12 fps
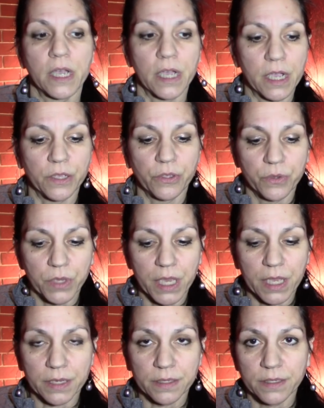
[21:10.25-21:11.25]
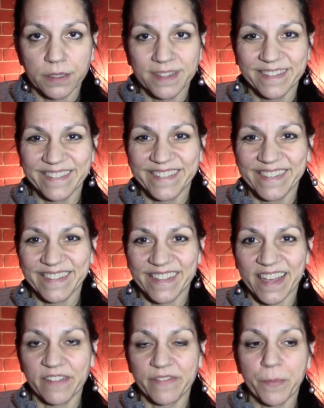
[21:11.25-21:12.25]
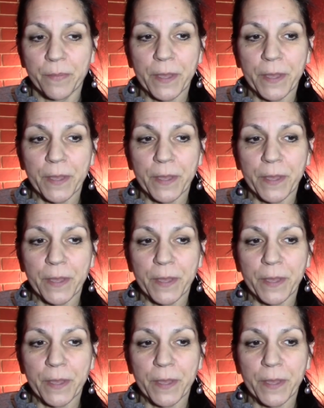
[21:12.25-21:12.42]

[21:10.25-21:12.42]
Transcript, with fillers: uh, you can't see a lot of it.